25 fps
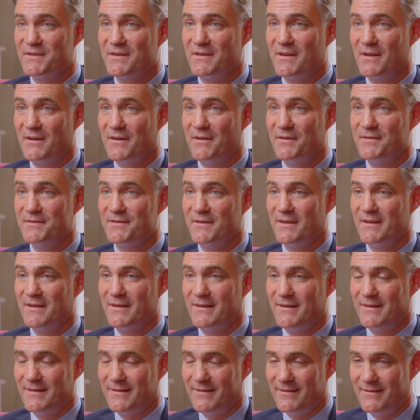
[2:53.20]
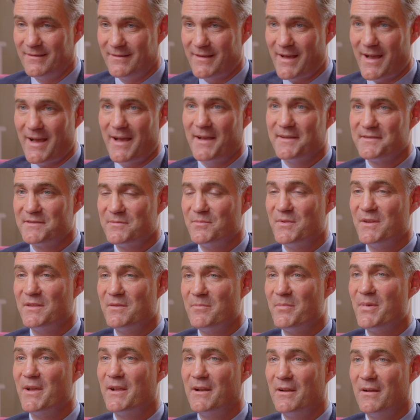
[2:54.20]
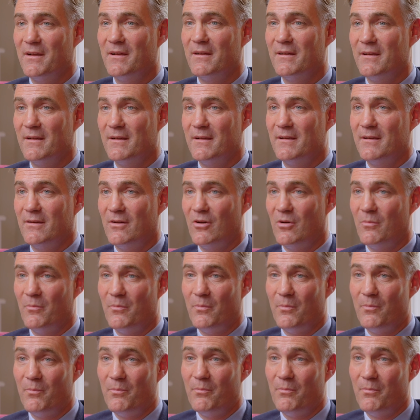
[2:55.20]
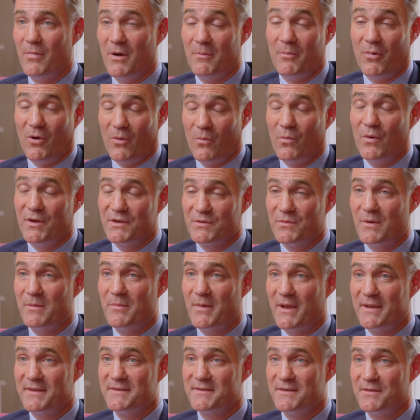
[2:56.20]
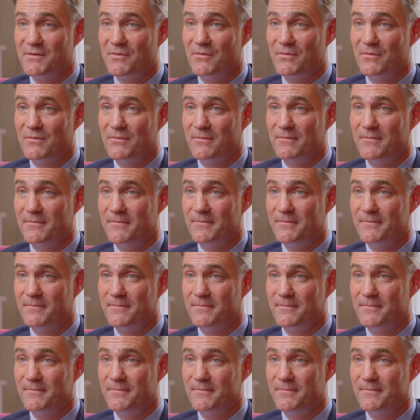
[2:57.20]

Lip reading: and girls, that has to be the pillar upon which we base it all.